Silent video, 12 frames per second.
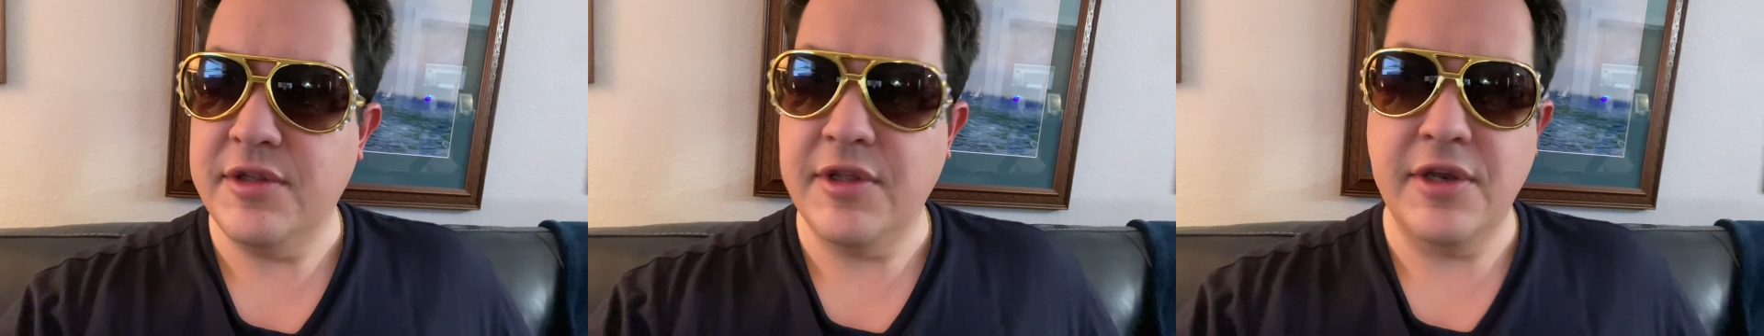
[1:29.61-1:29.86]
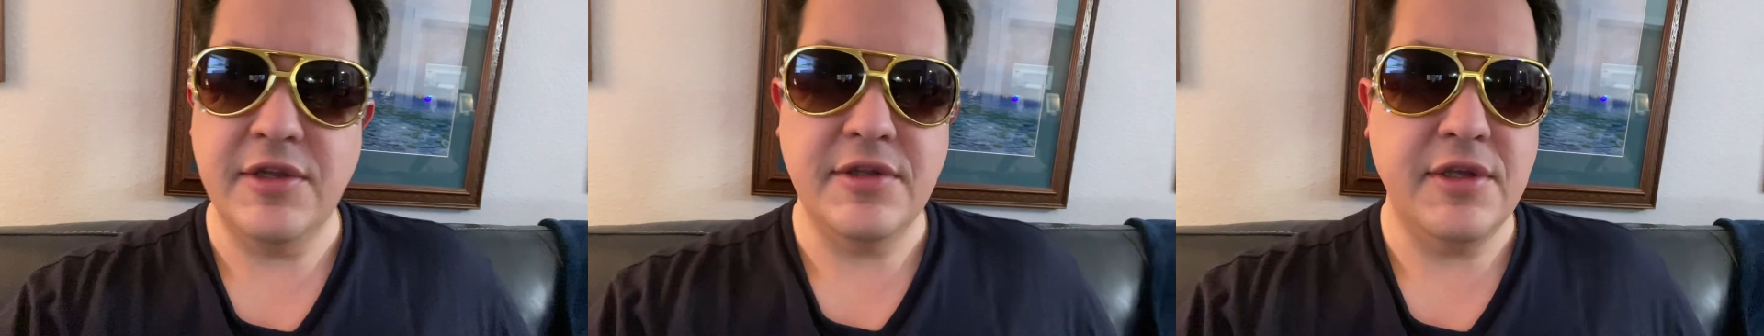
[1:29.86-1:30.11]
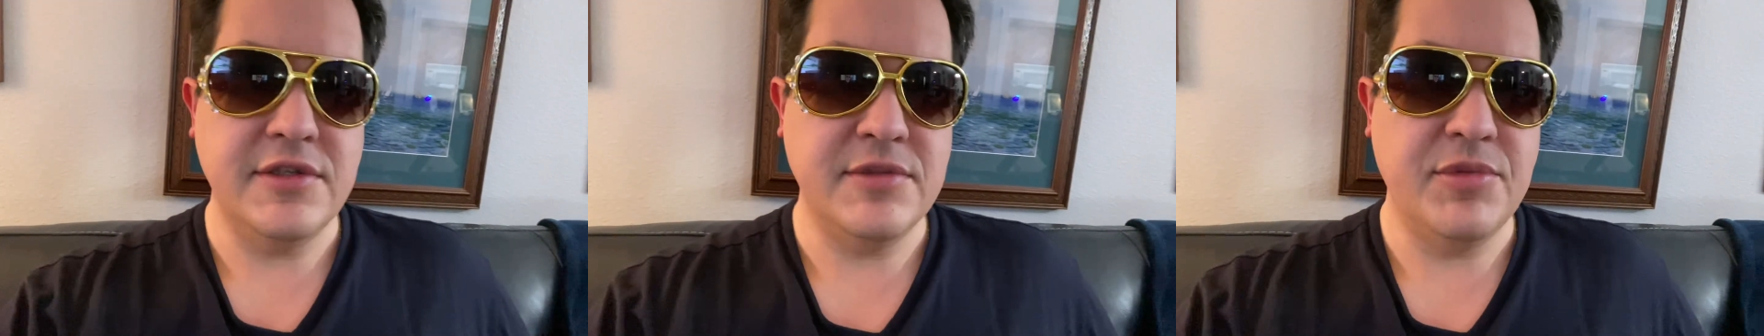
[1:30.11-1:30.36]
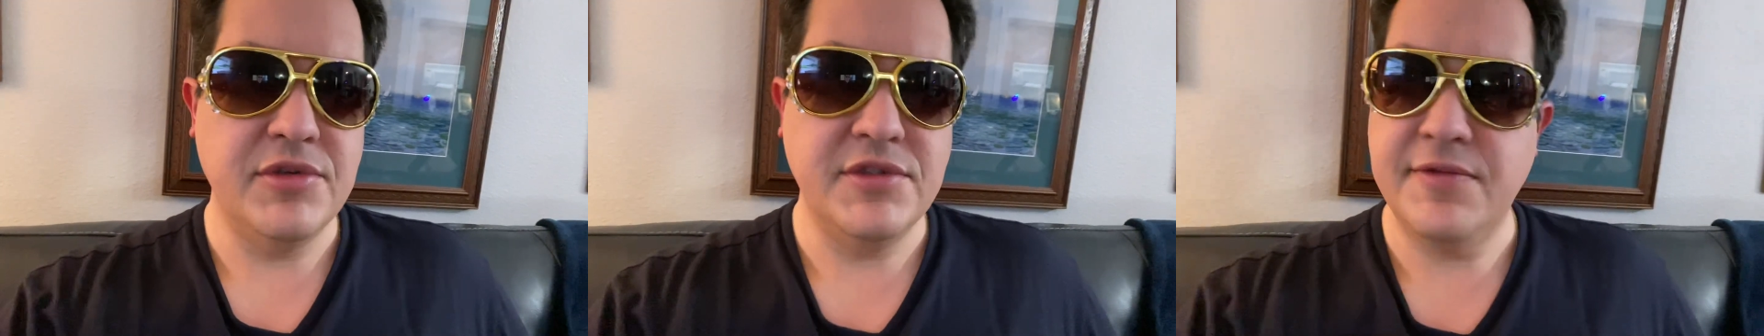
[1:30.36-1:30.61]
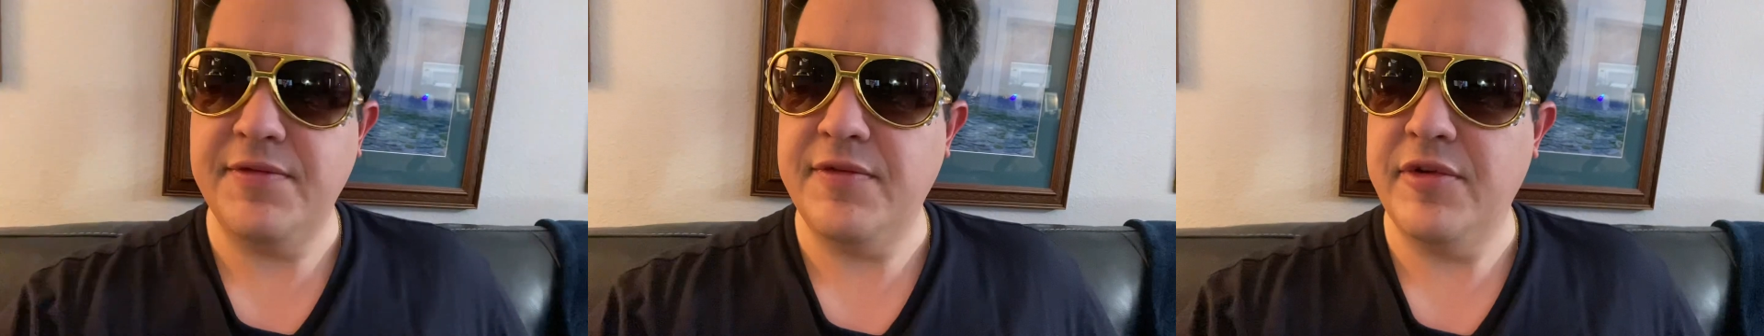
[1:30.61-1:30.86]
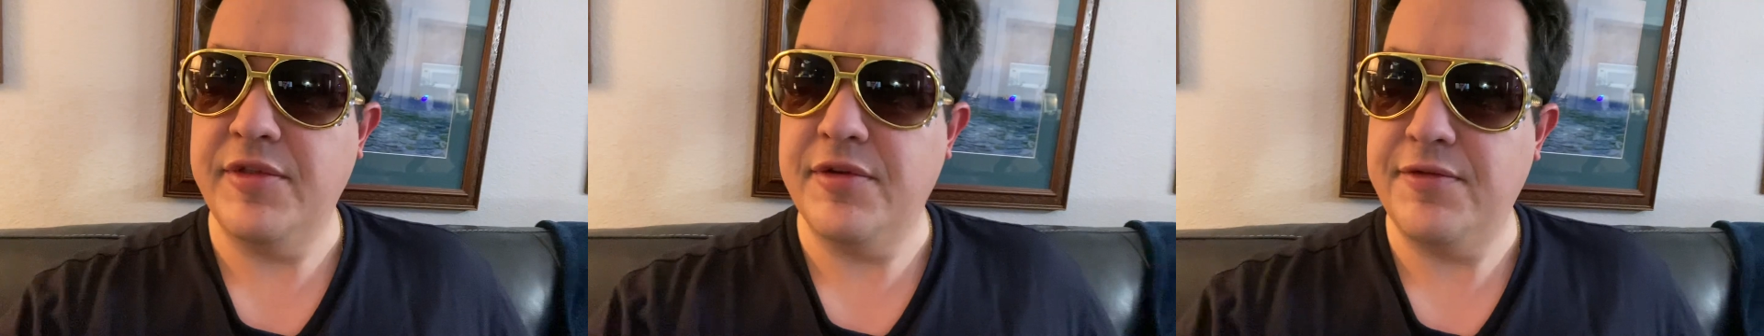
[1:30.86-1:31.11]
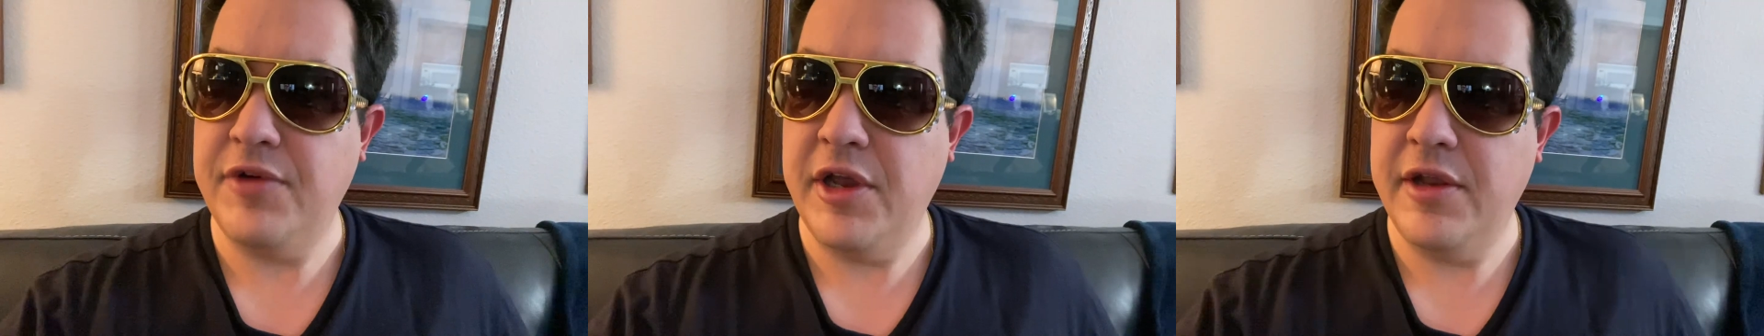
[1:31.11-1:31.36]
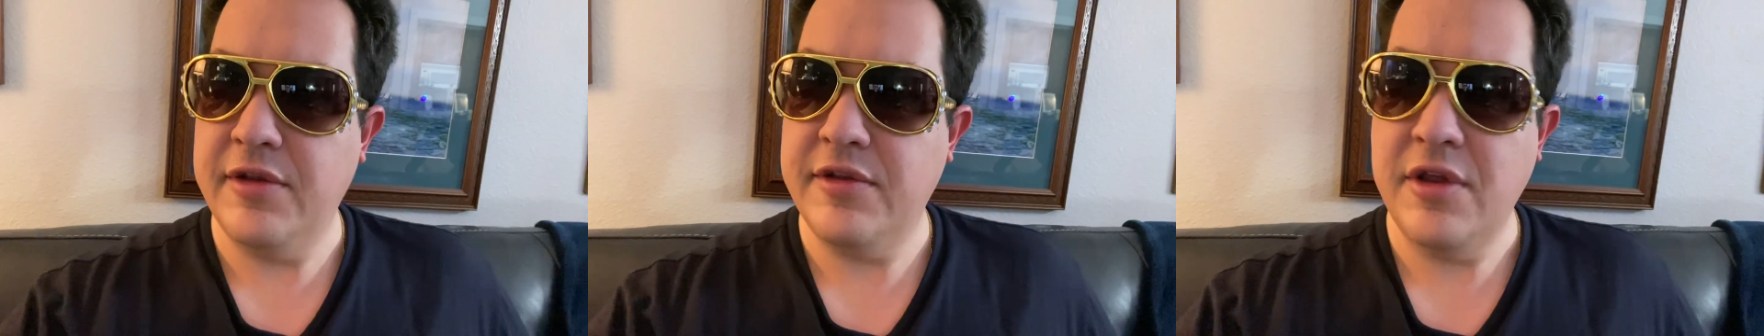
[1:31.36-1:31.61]
than as opposed to if you're with a
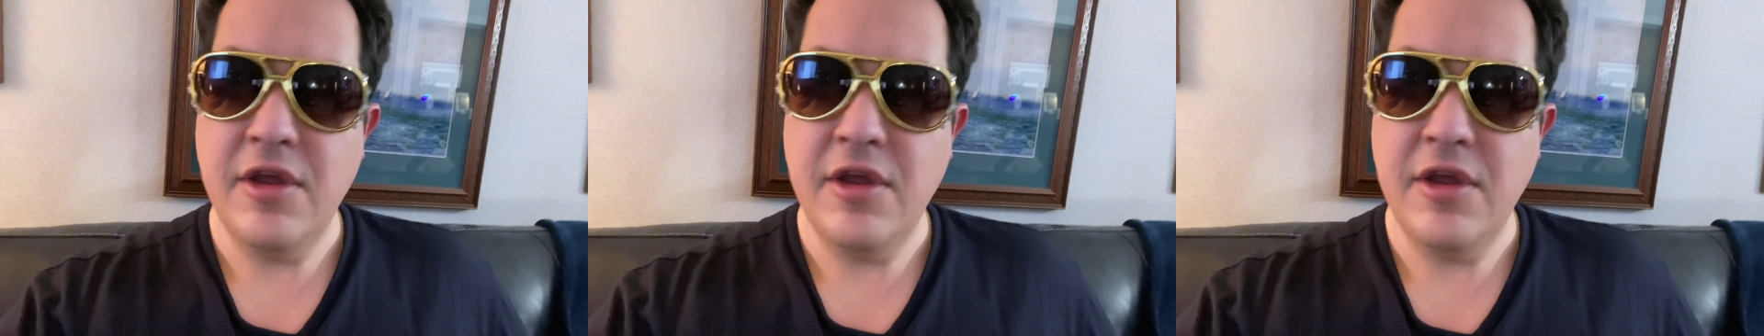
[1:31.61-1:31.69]
friend